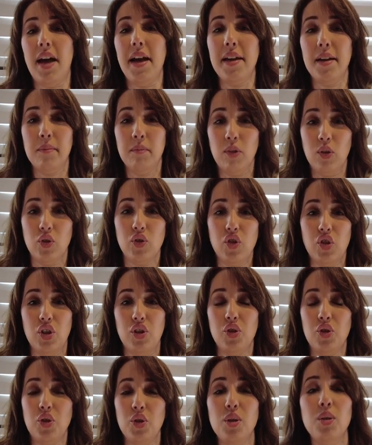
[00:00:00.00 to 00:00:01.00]
I am
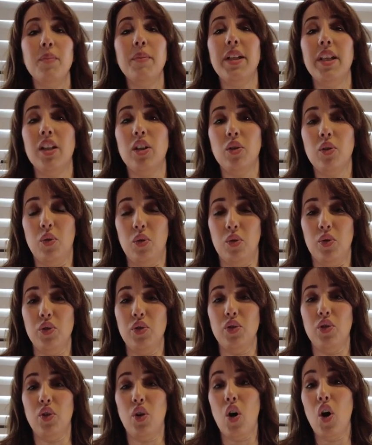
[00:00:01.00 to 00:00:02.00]
launching a new mini
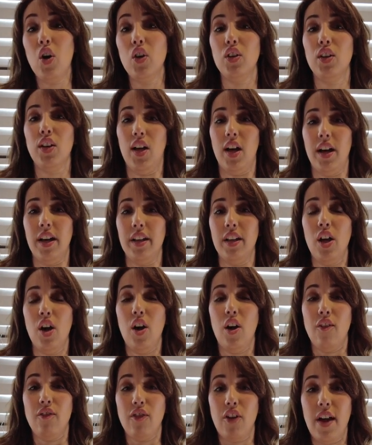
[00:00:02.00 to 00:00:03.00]
course online
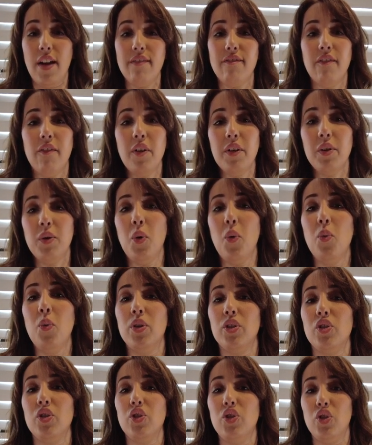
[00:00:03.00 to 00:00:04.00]
for everyone who
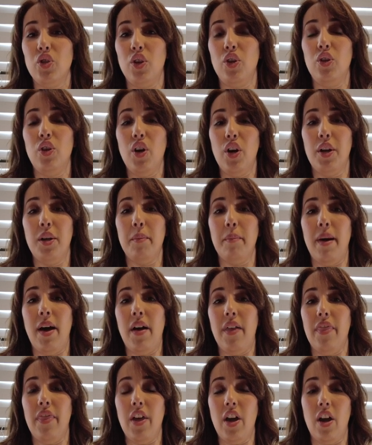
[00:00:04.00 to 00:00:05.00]
wants to learn
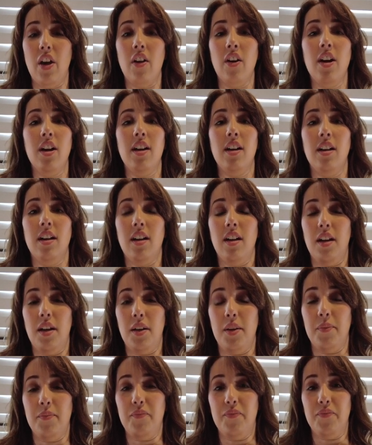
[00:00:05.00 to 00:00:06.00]
about their
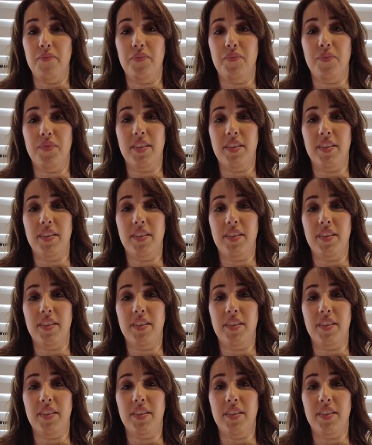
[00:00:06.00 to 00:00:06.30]
um,